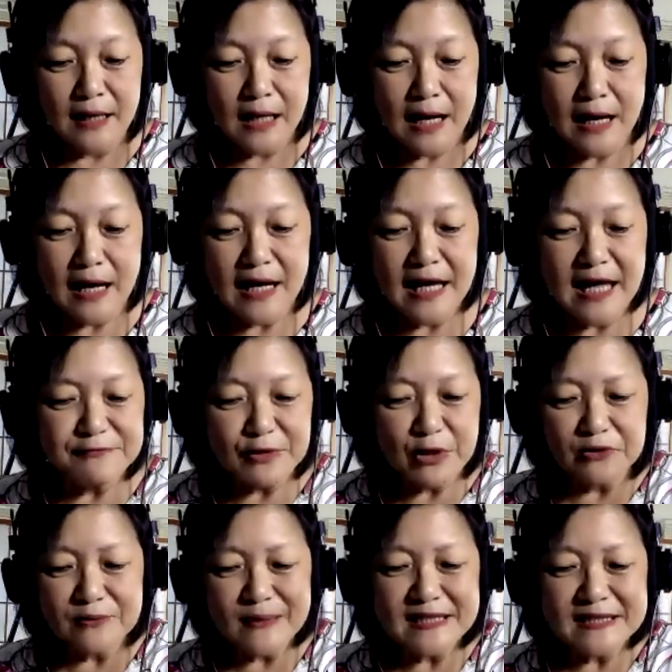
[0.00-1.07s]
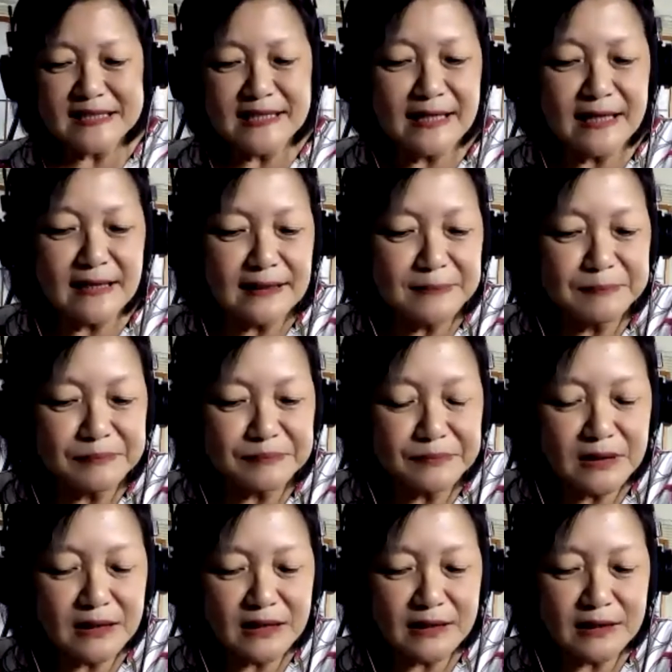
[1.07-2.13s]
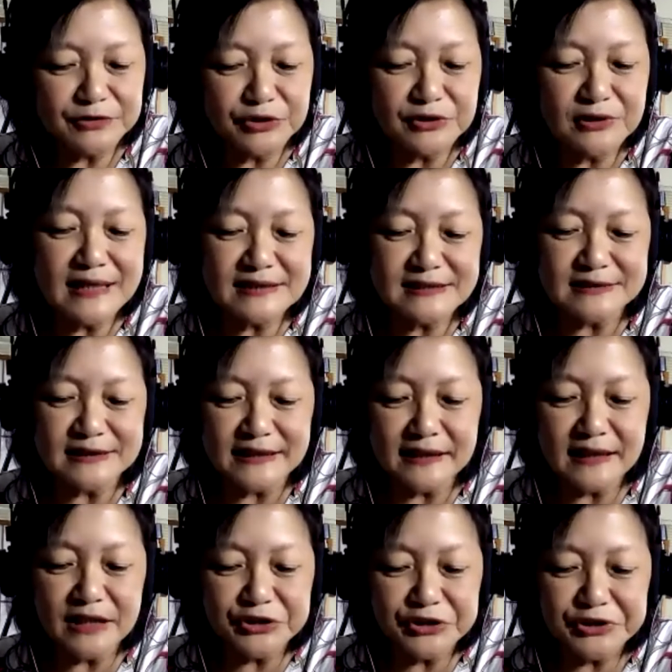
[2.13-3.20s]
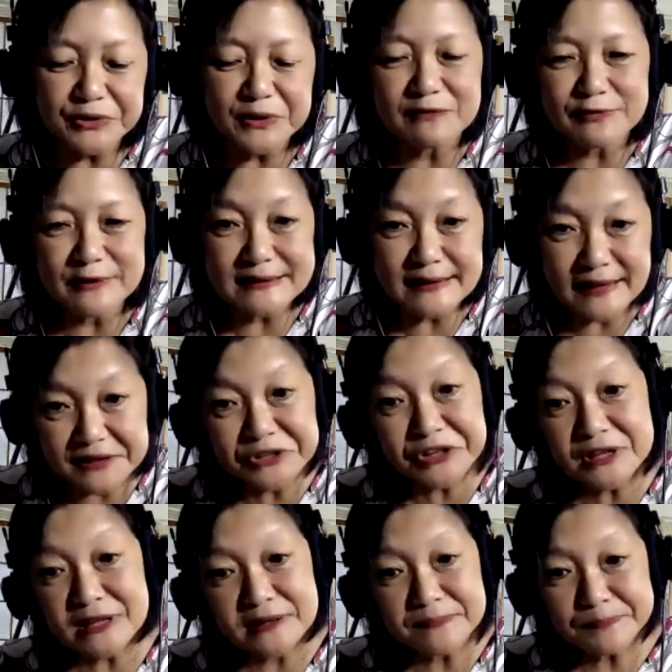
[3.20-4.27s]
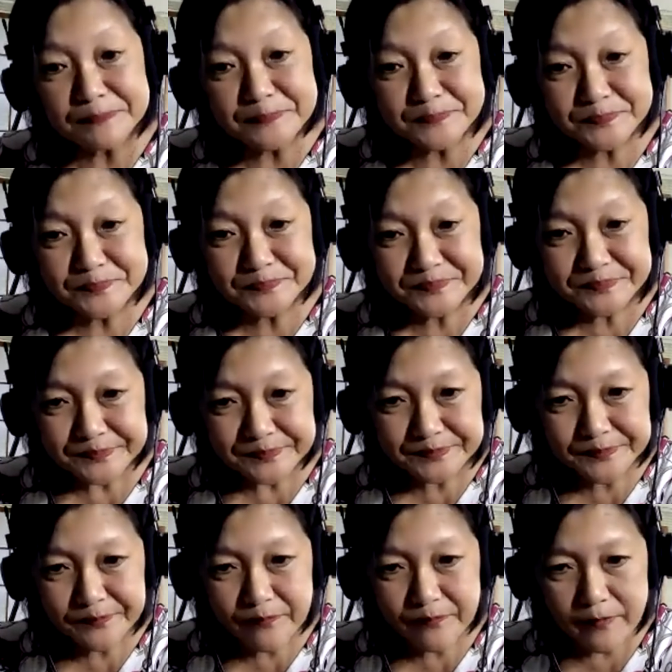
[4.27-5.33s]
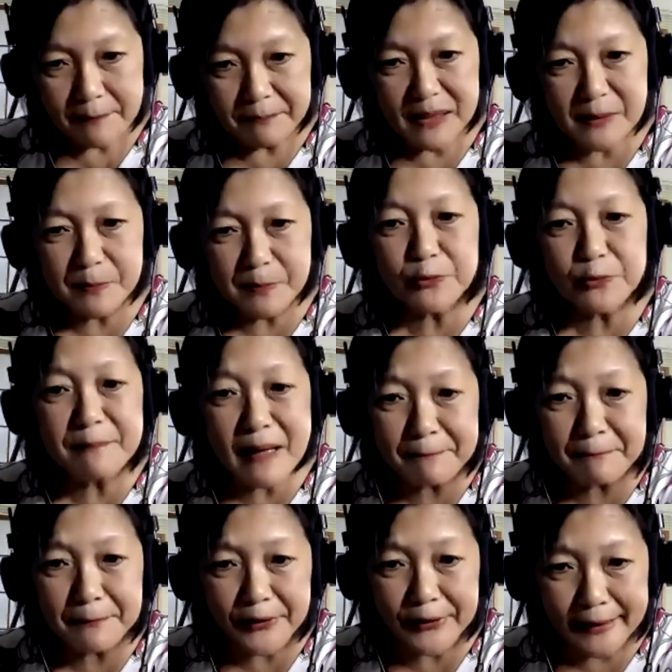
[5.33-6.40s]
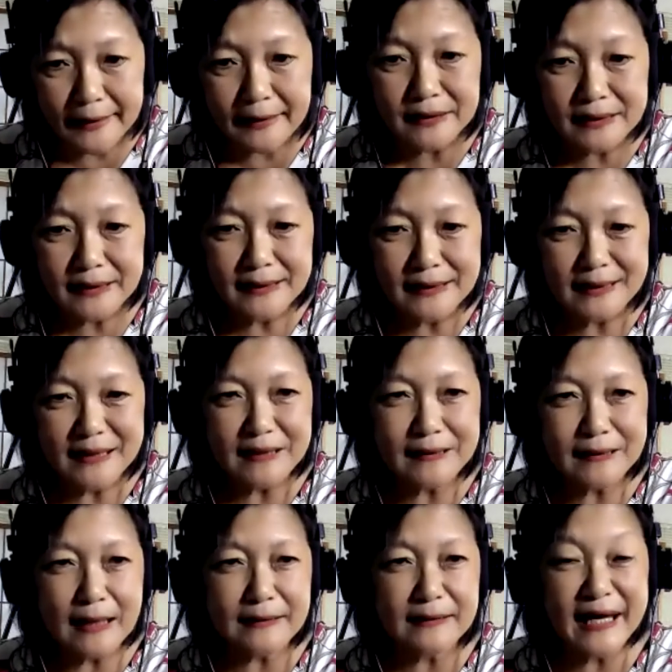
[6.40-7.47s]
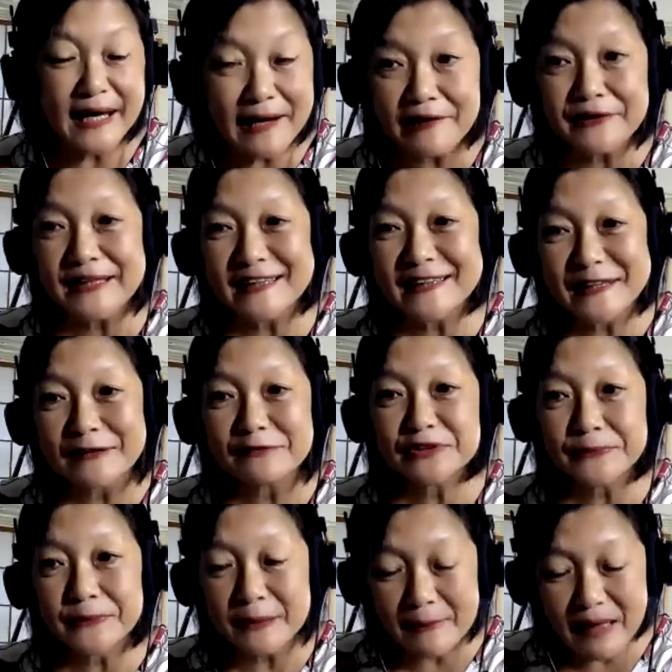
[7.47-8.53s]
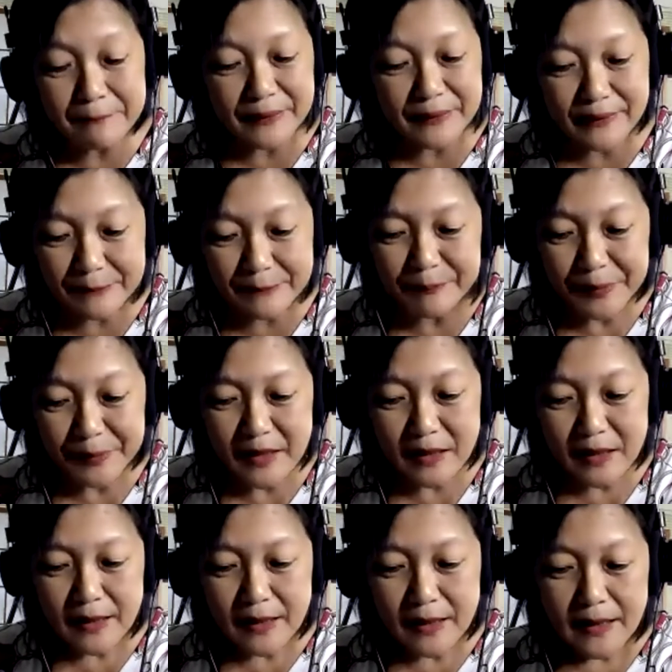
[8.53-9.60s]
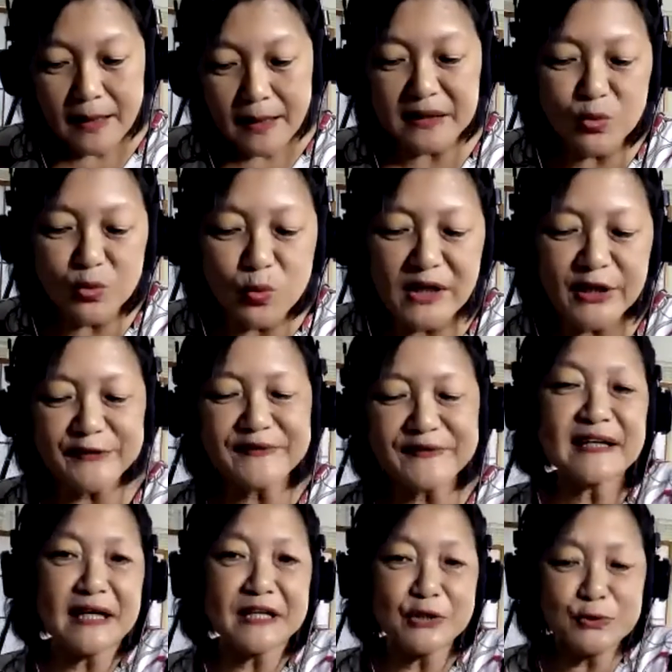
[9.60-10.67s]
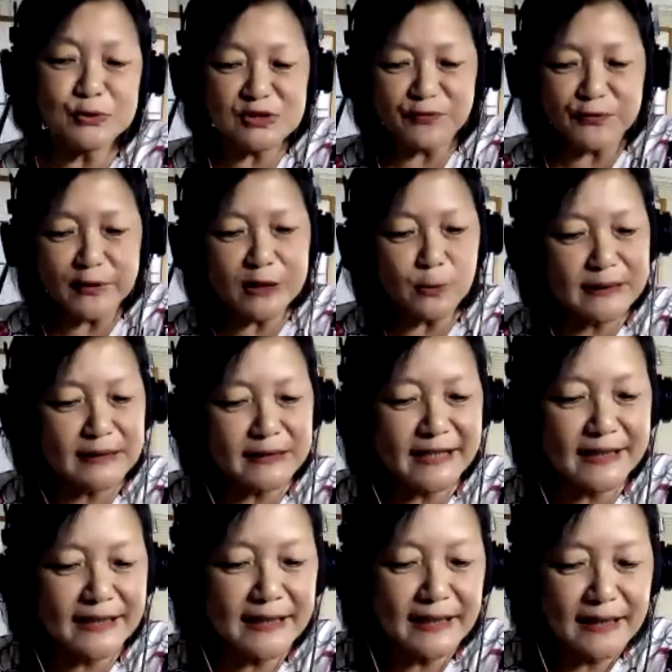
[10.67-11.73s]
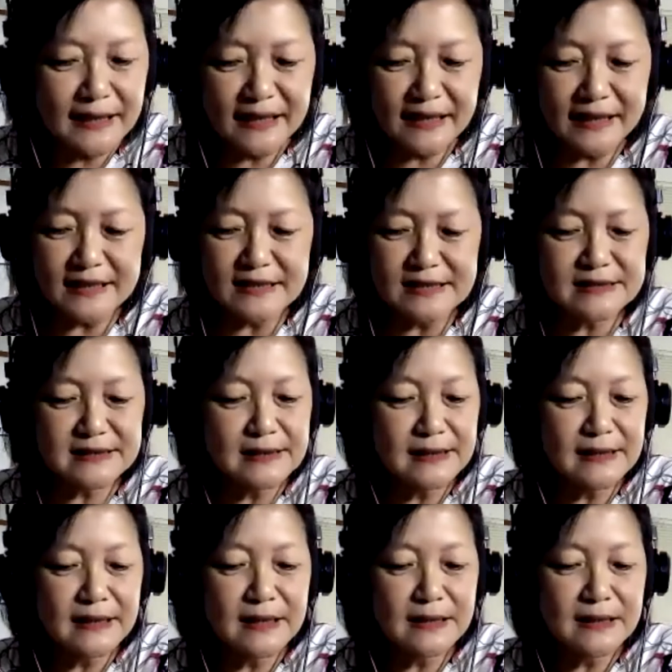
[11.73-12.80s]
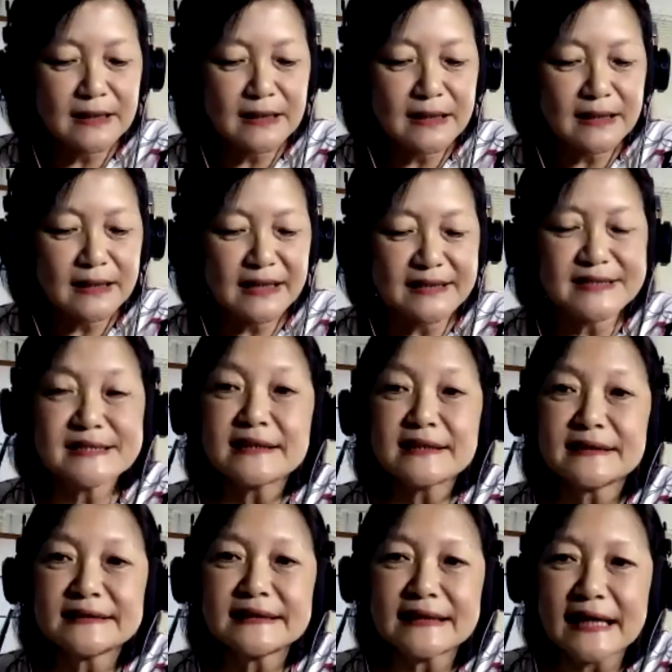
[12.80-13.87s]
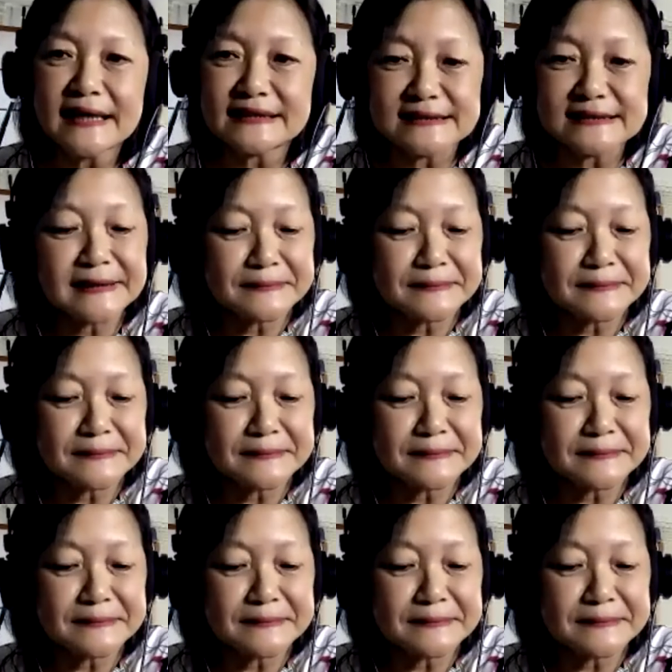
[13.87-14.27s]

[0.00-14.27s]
i have already um, addressed the issue of retention people remembering and caring enough to remember but a word that i use frequently is internalizing